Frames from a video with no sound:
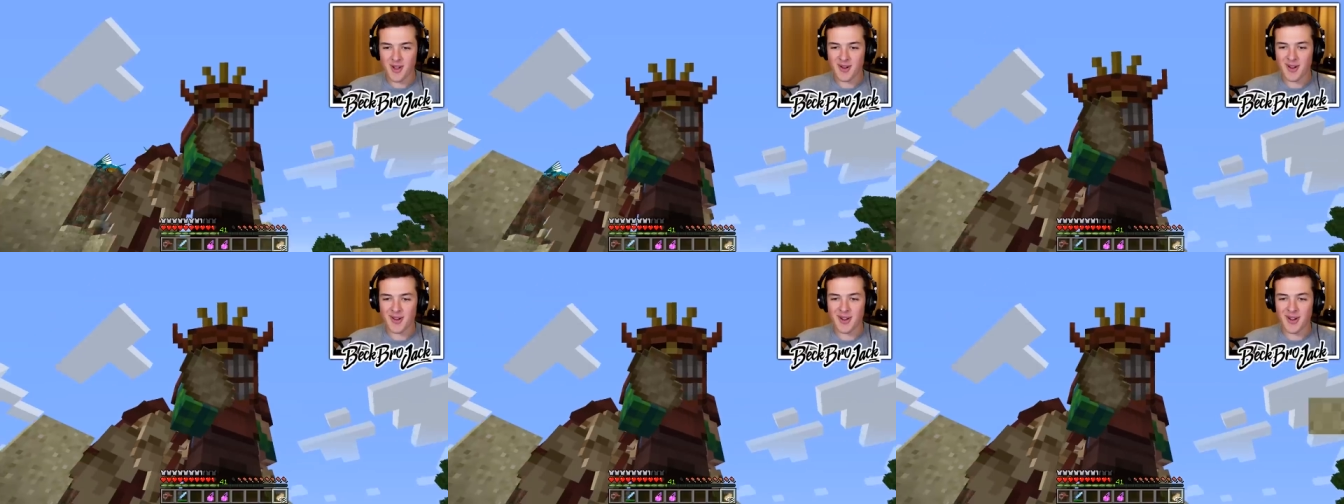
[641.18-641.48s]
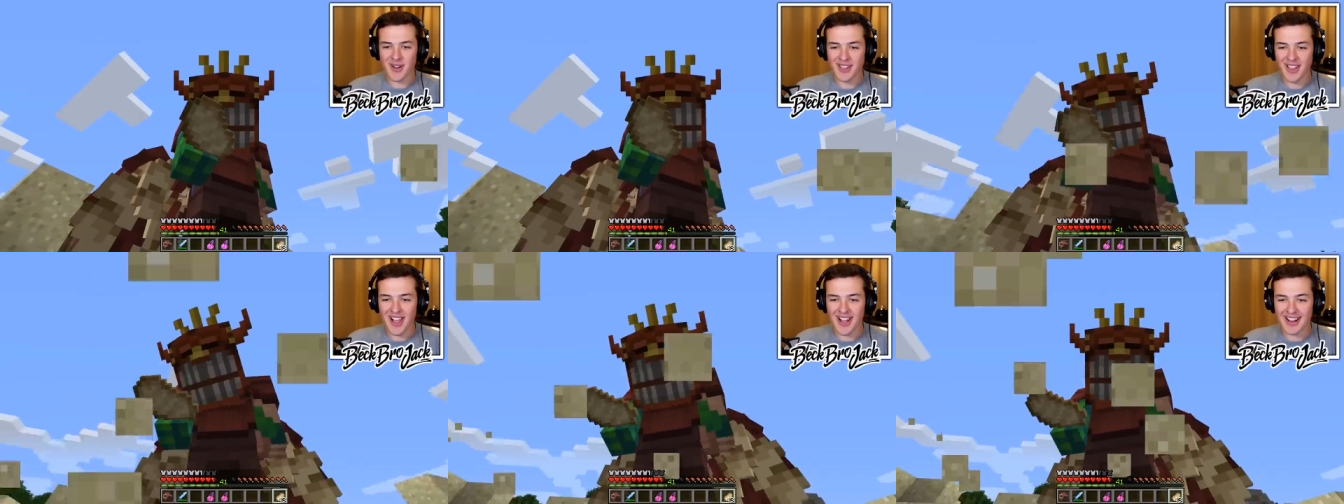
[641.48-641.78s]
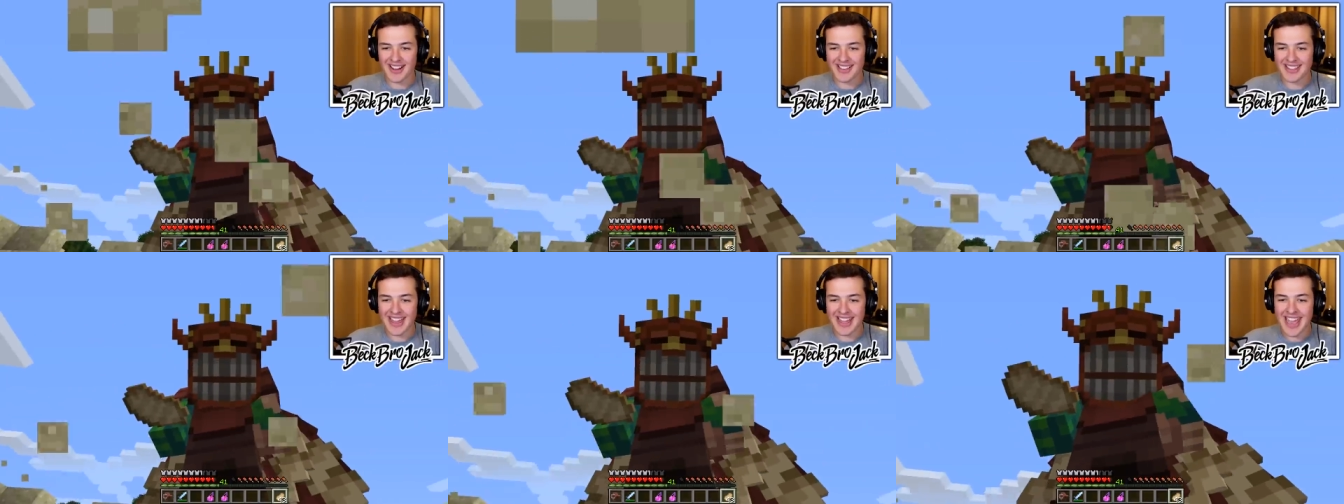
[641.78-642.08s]
Oh, cool,
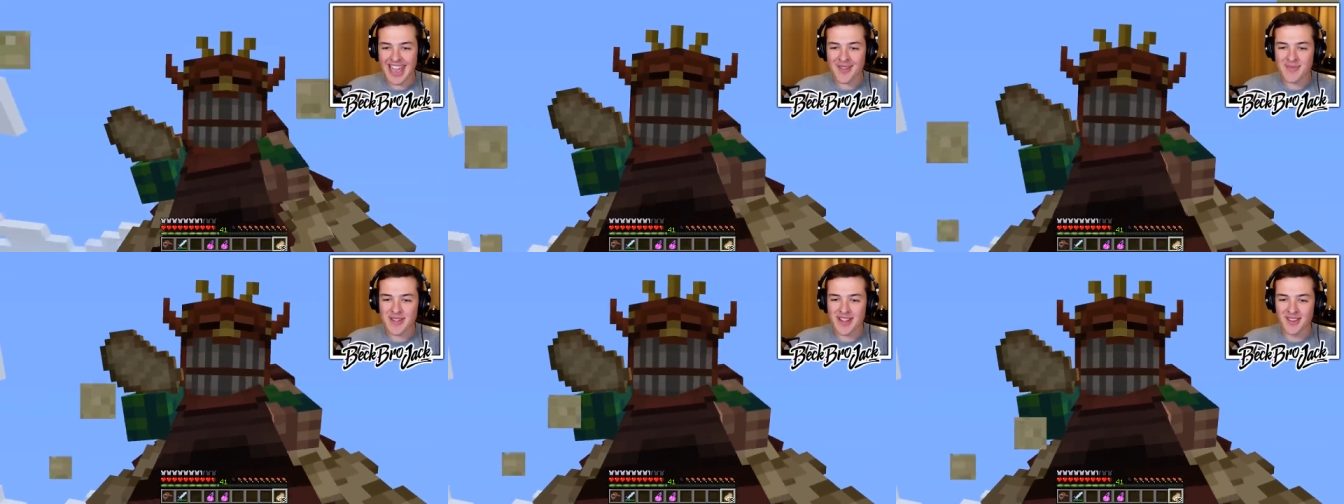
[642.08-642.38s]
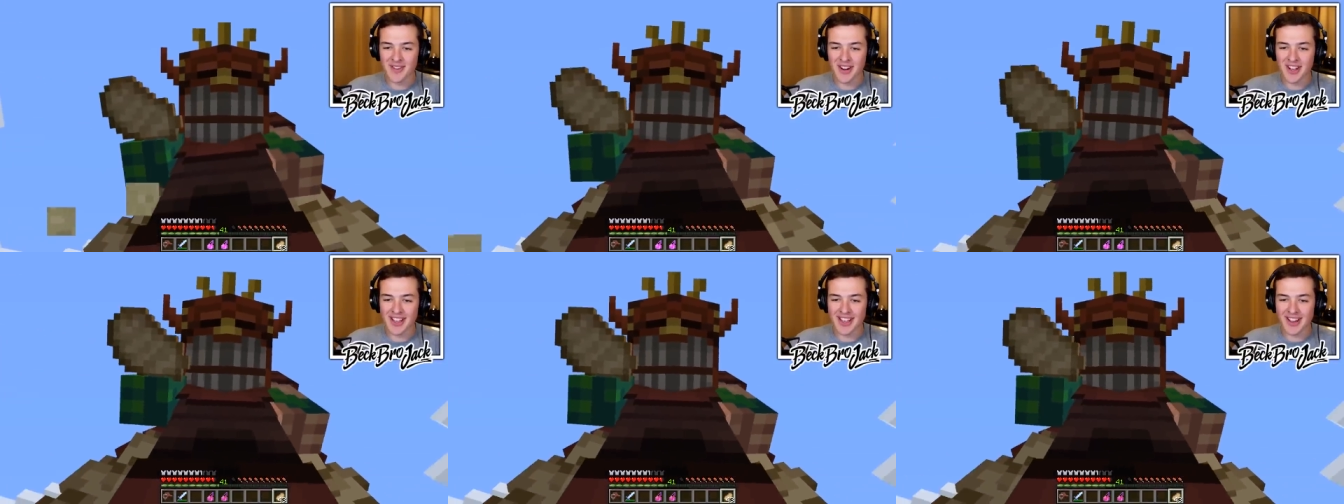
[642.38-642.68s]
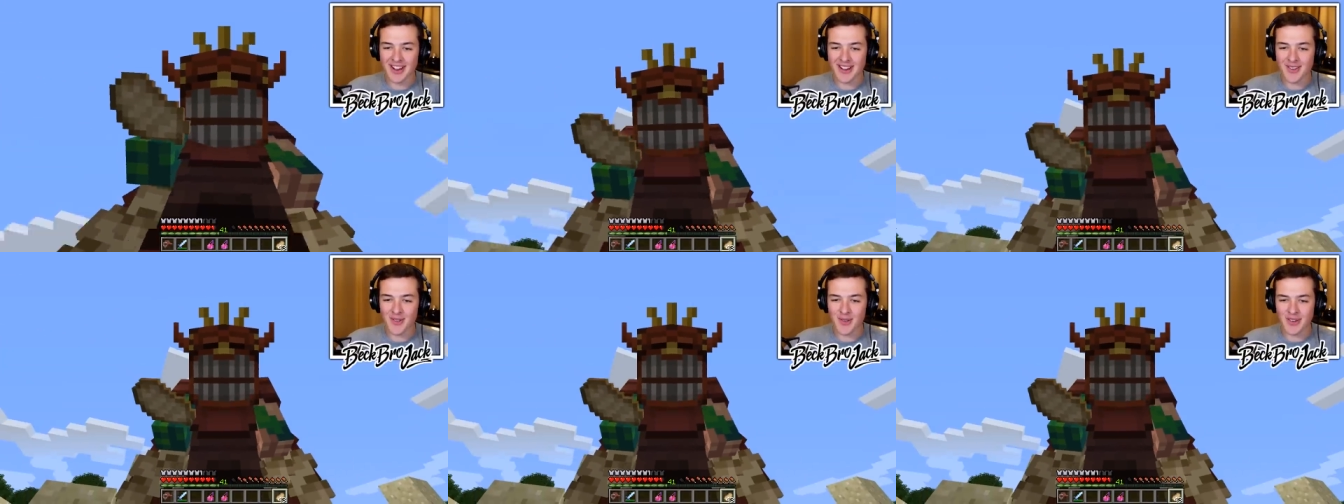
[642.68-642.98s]
look. They gave me a
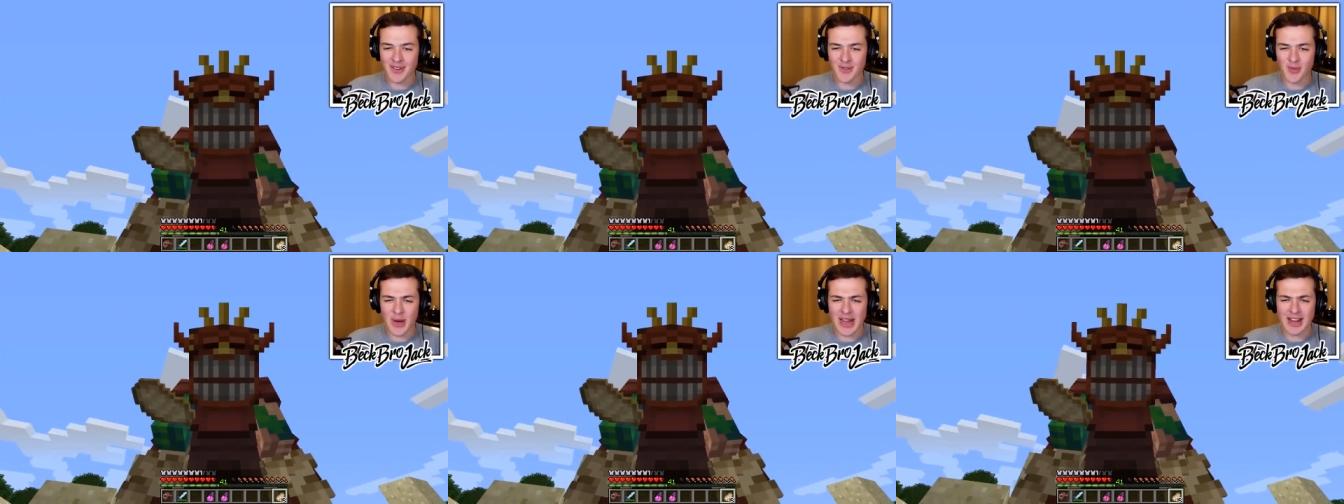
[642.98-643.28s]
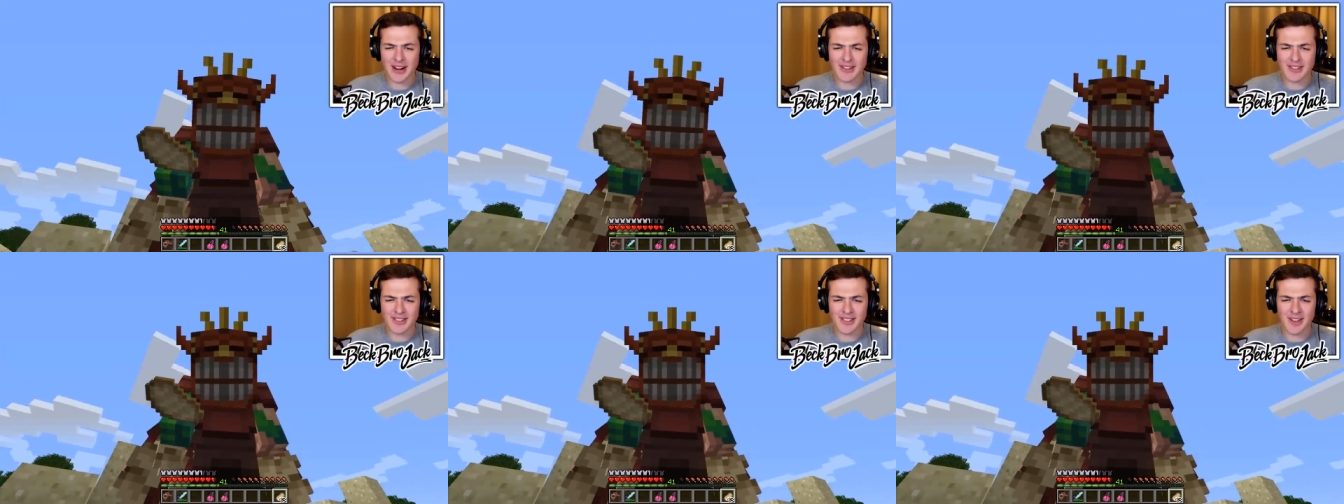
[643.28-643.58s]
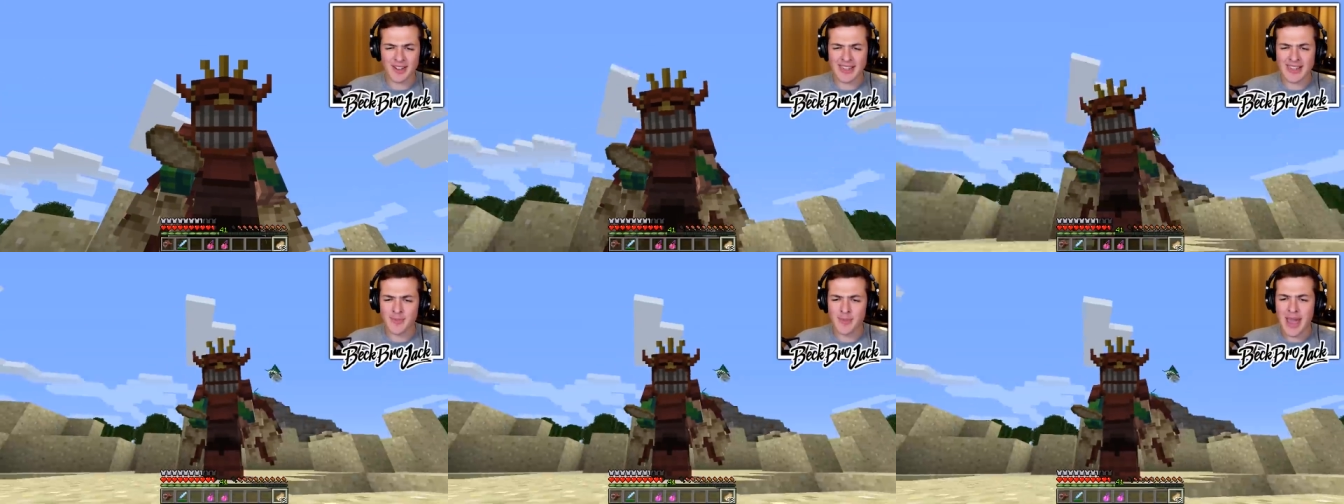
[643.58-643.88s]
really weird
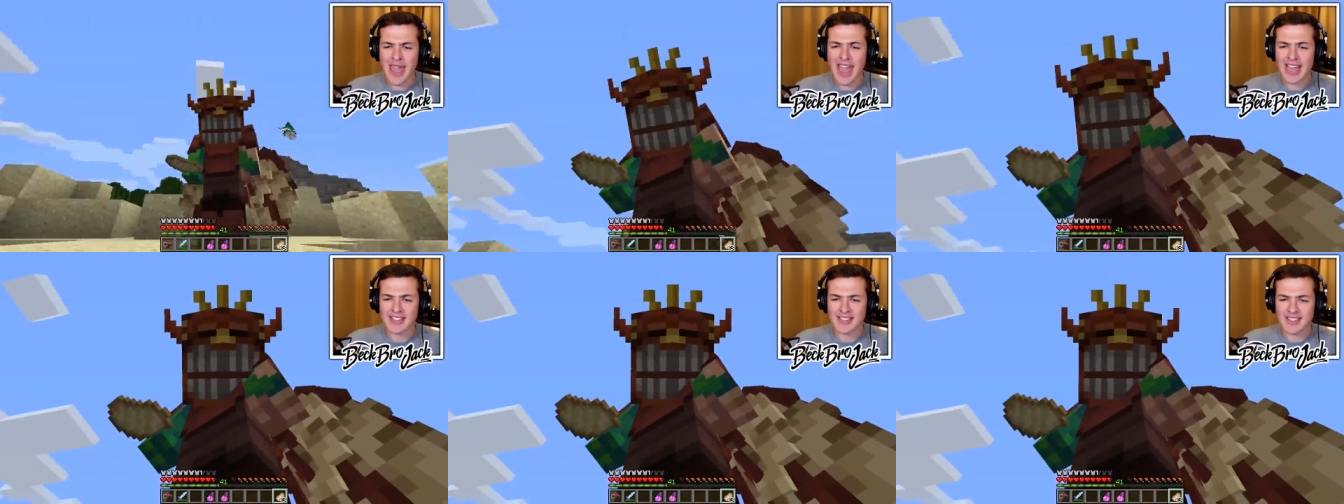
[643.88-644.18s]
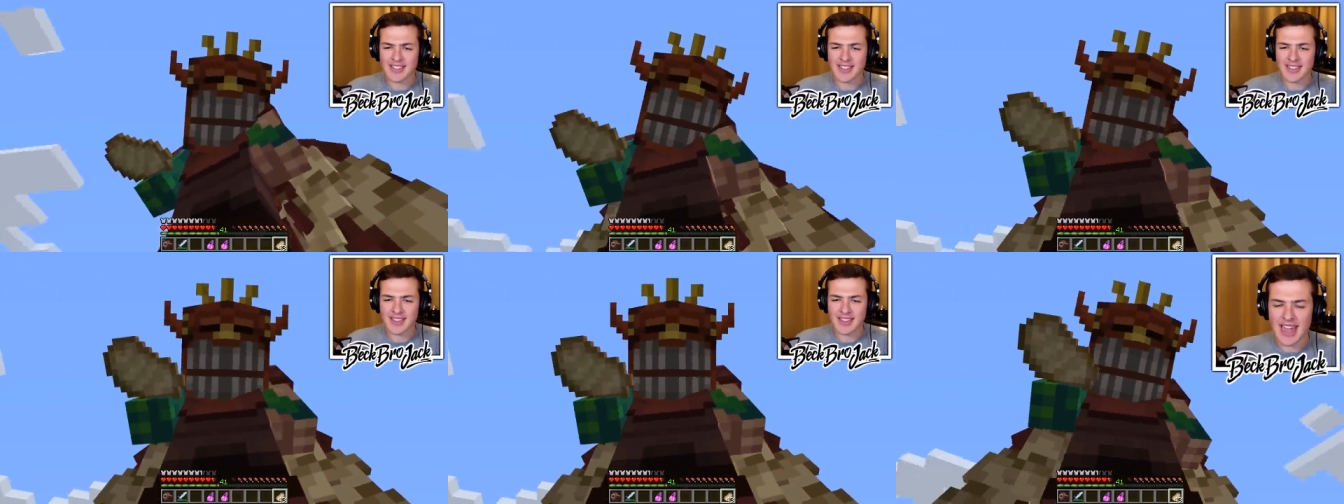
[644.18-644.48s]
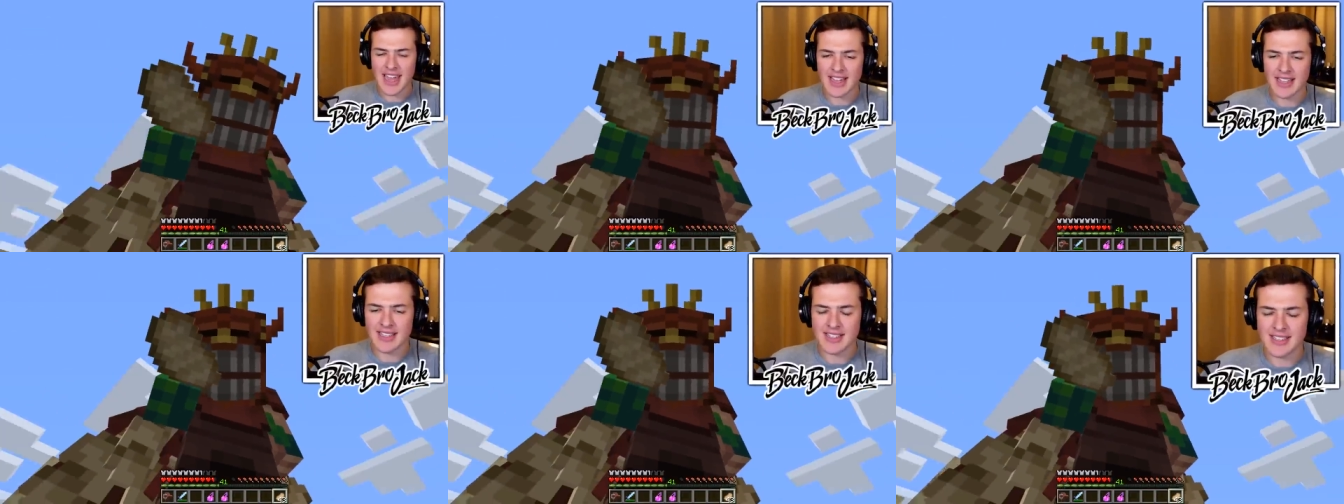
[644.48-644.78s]
looking mask.
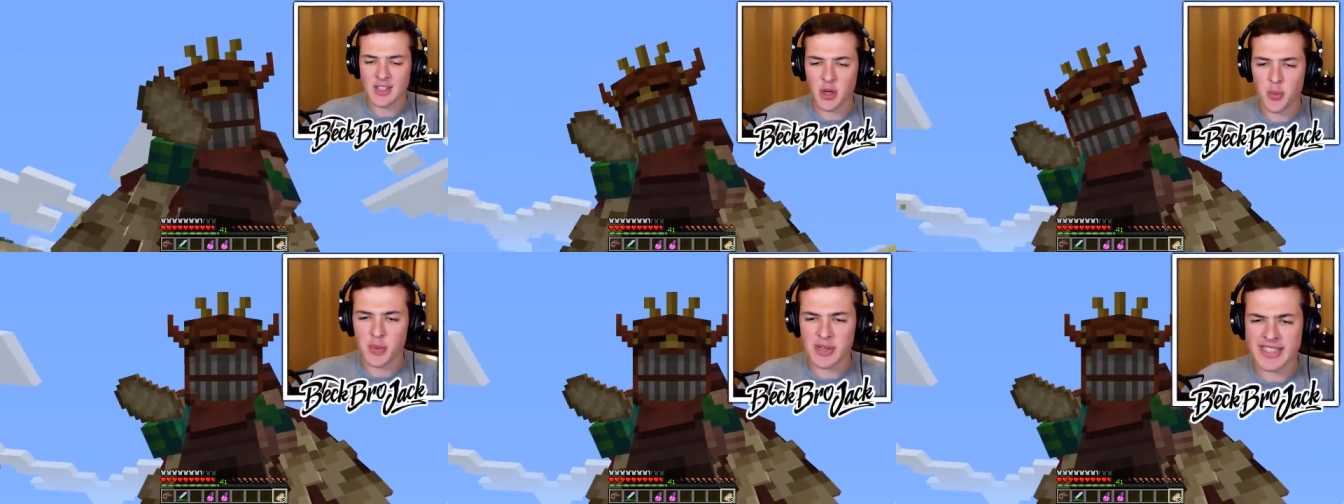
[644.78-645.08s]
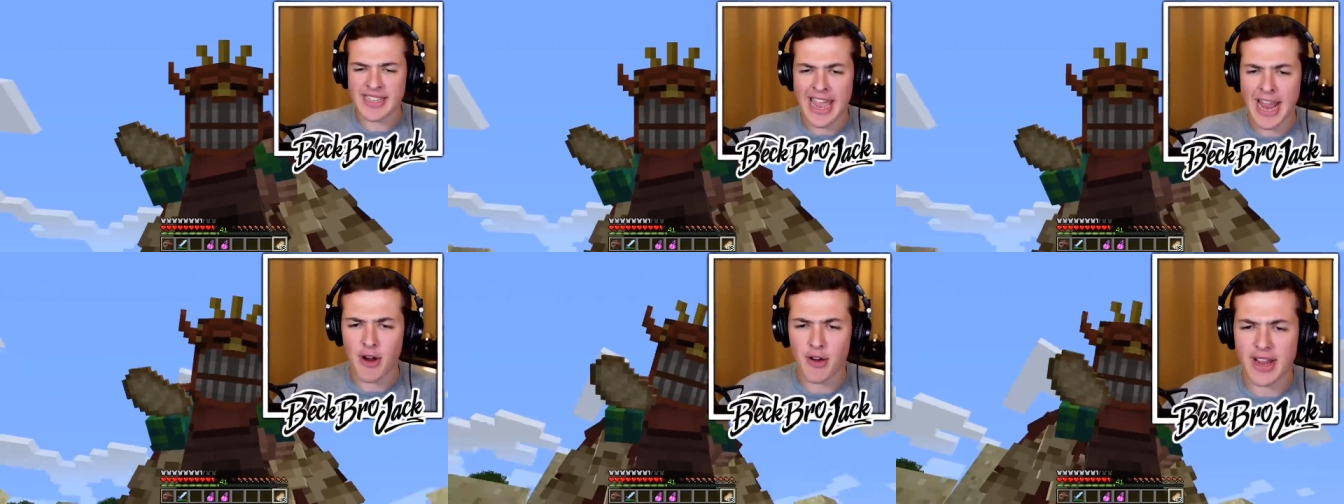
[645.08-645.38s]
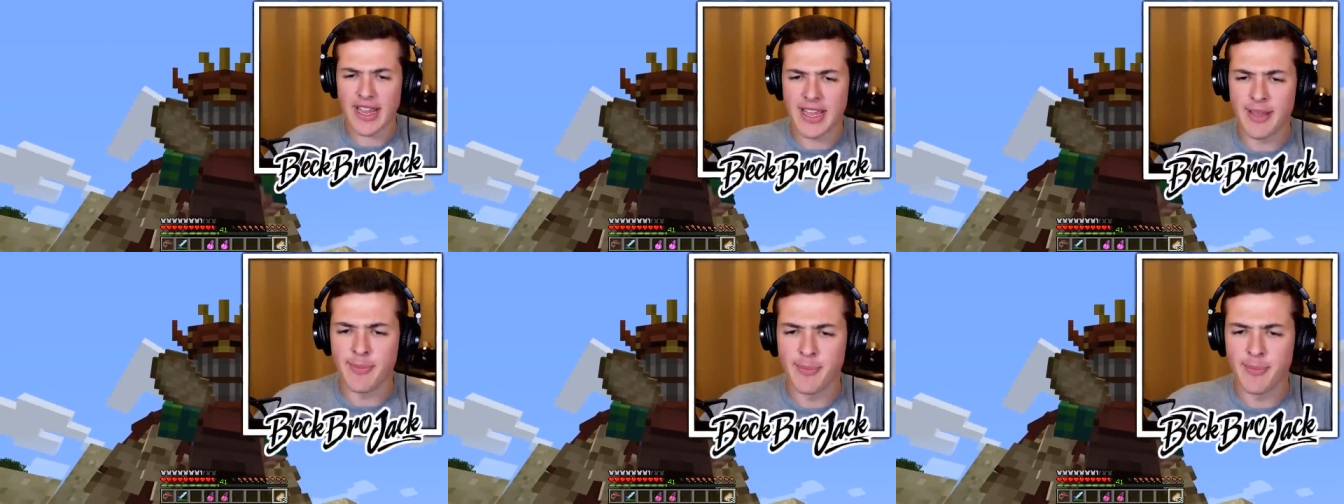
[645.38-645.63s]
That is super scary.